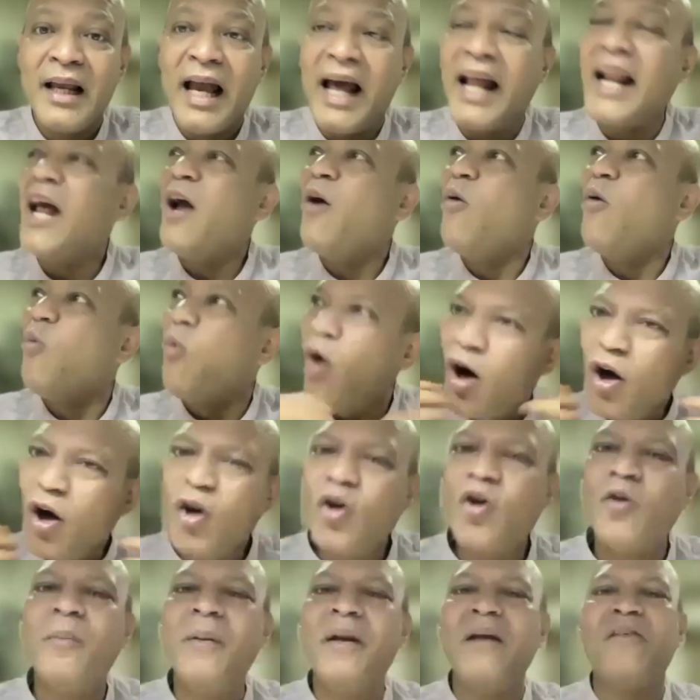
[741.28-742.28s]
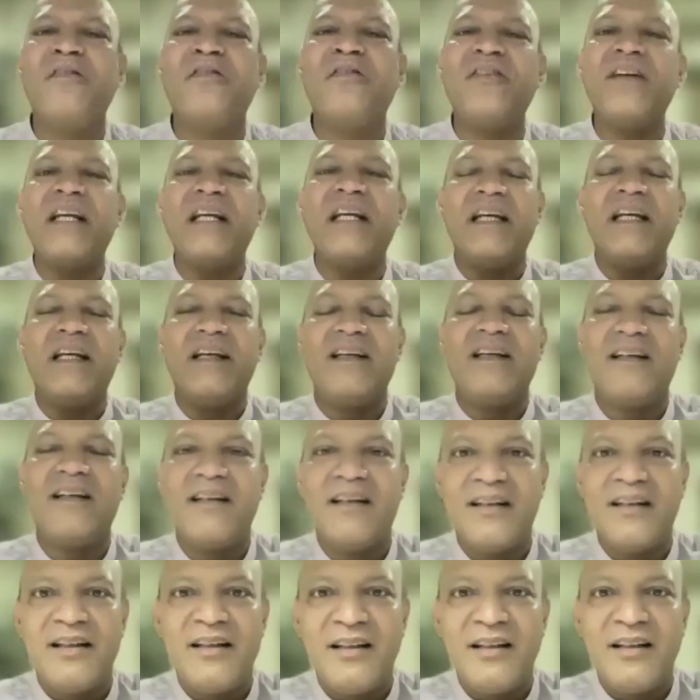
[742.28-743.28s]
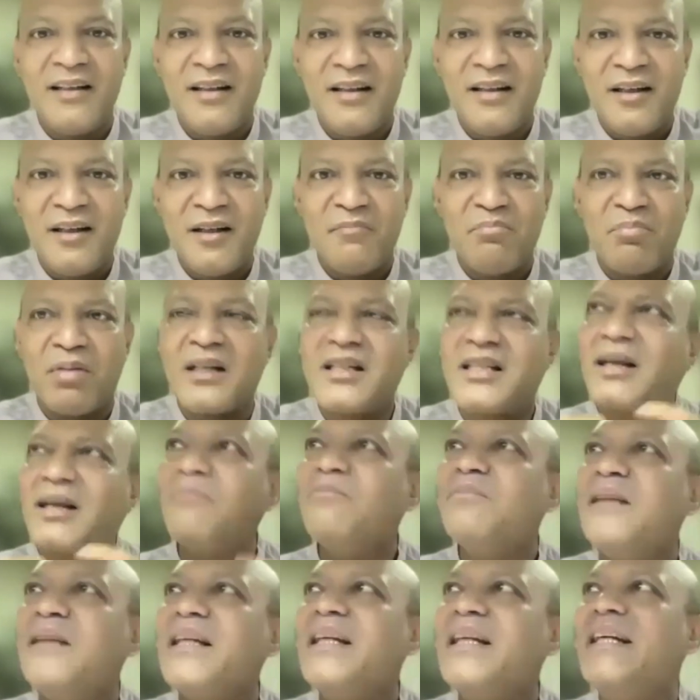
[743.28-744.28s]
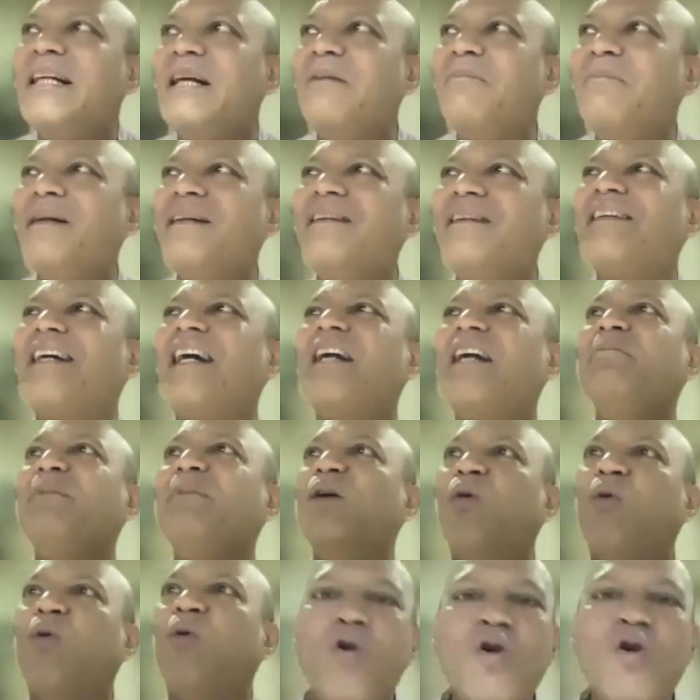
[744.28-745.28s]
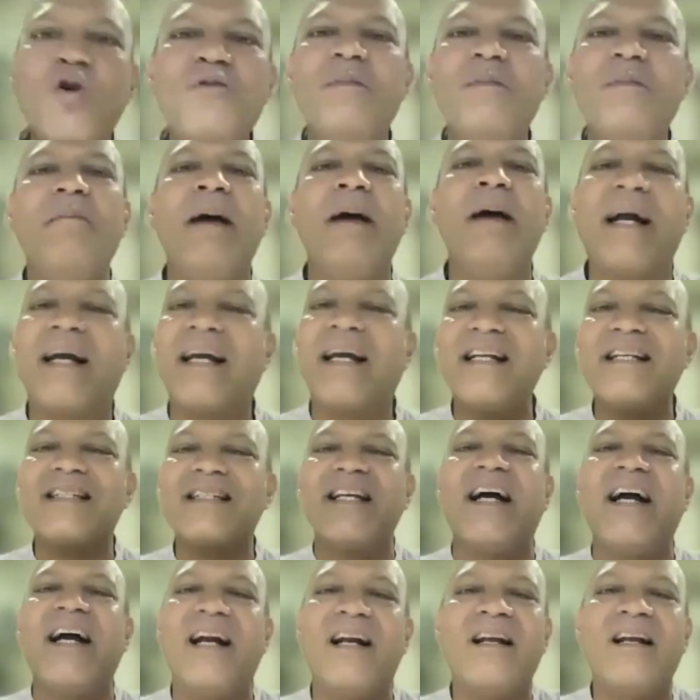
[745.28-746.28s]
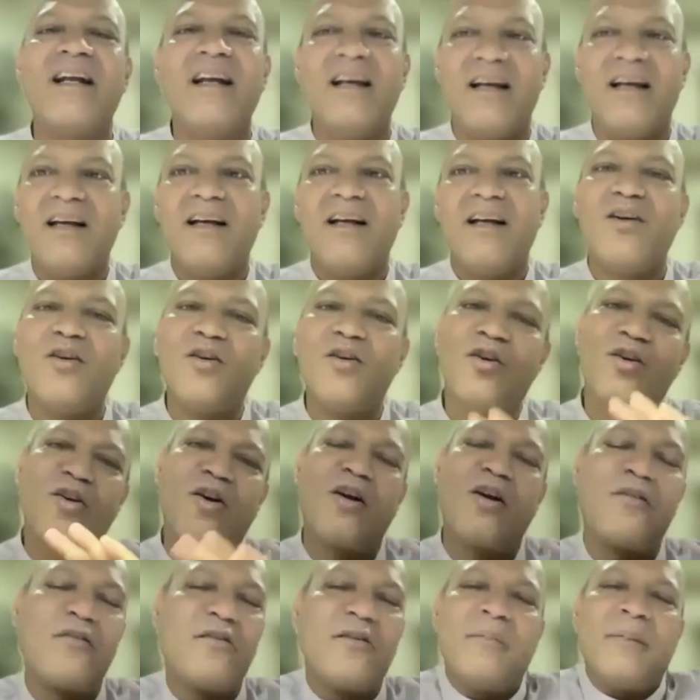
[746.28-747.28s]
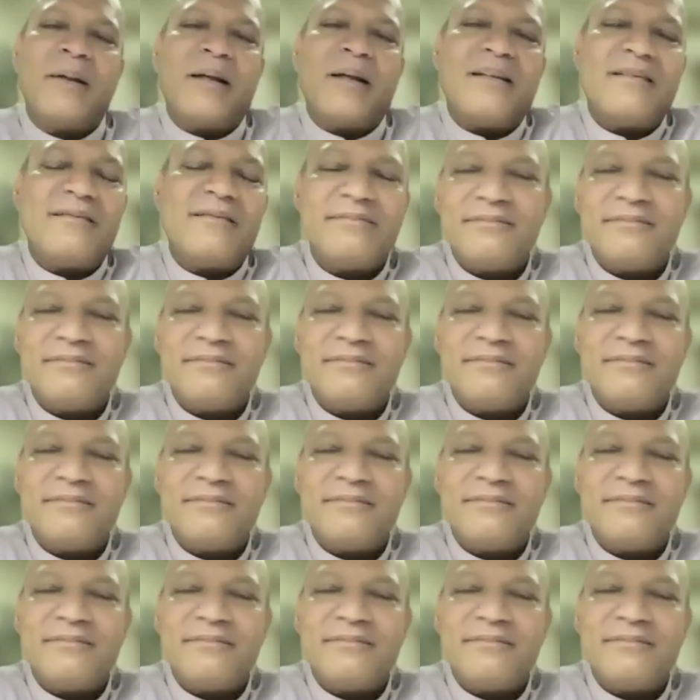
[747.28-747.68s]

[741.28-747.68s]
And I want to be free. But something deep inside me holds me back and said, no, not for me.